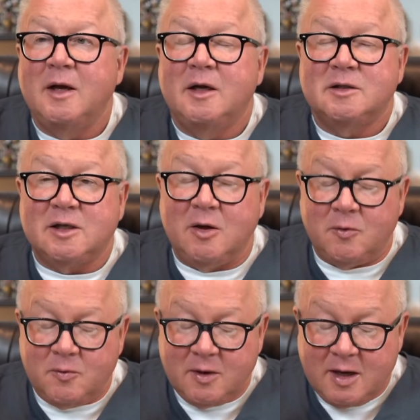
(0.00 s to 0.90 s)

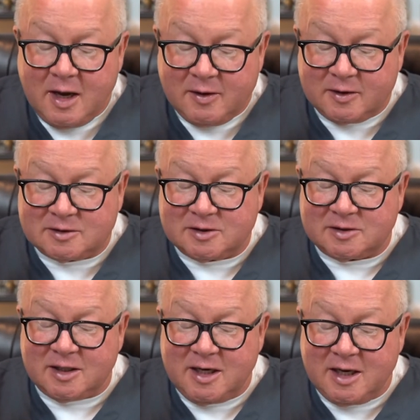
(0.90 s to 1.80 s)
So, that's just
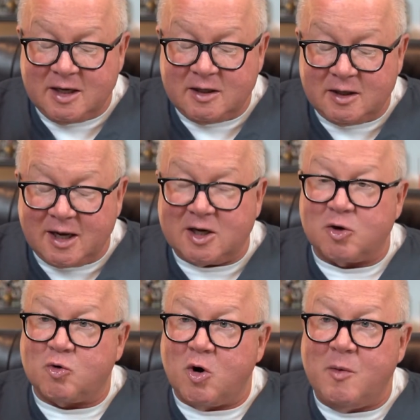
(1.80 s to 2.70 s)
a hint.
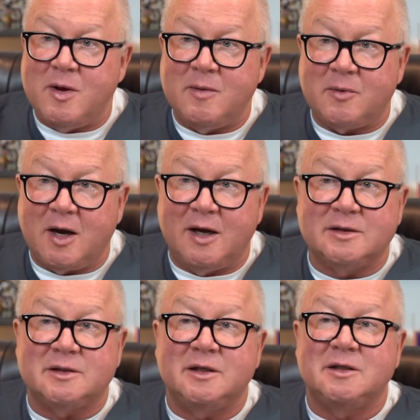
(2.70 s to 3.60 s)
chromium
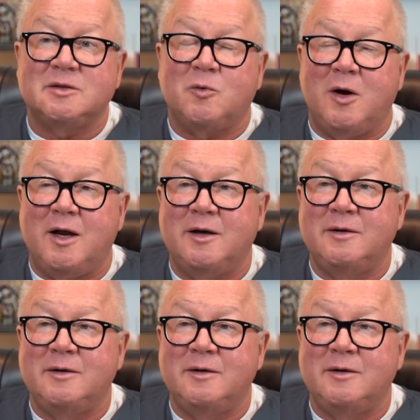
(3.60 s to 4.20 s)
causes what?